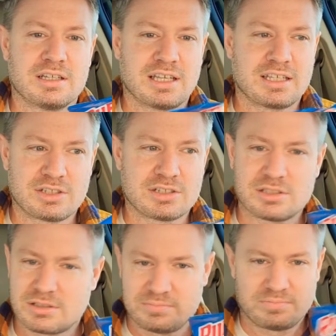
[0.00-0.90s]
Like
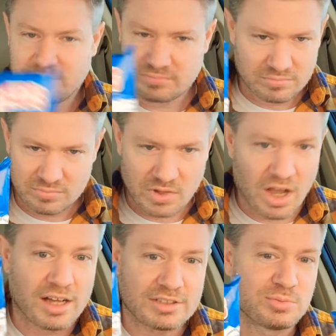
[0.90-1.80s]
just
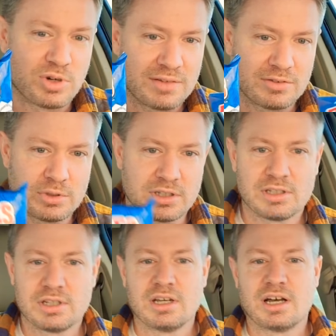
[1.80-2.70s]
awesome rivalry.
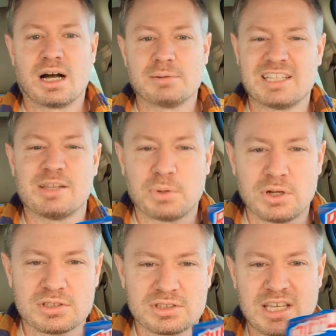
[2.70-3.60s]
Um, and then the
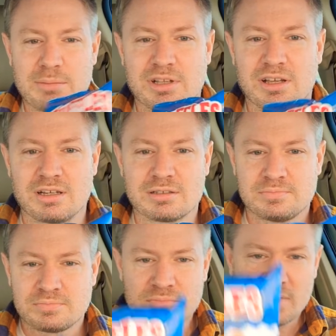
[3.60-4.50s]
Bulls along.
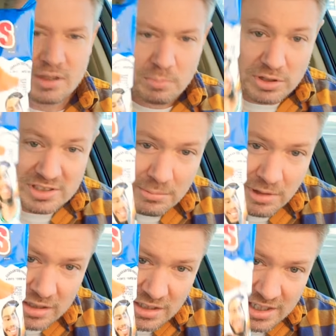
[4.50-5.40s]
Bulls came
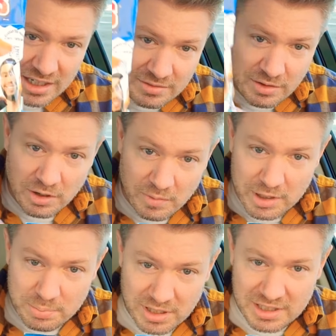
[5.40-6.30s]
along and kind of
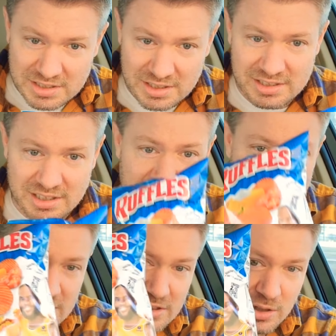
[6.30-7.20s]
replaced the
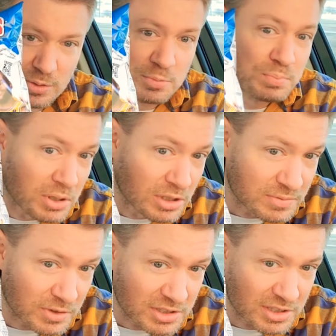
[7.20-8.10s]
Celtics, so it was
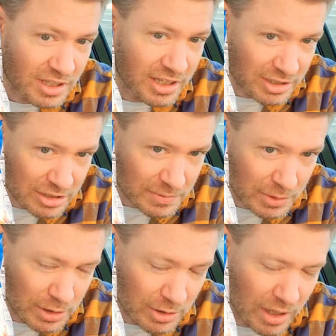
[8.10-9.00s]
Bulls versus Lakers for
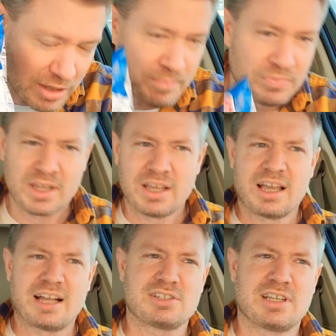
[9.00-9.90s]
quite a while.
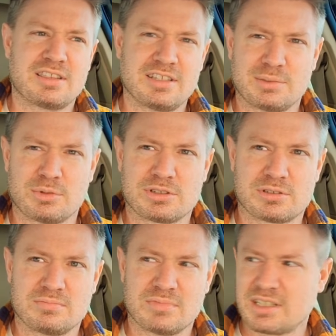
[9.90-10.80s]
Actually, I think there
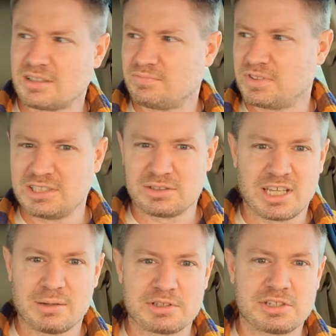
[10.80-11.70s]
was like a video
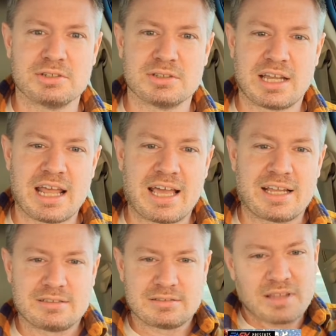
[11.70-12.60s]
game or two that
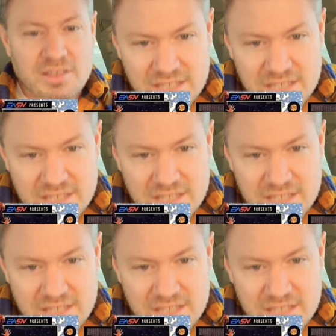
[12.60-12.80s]
had the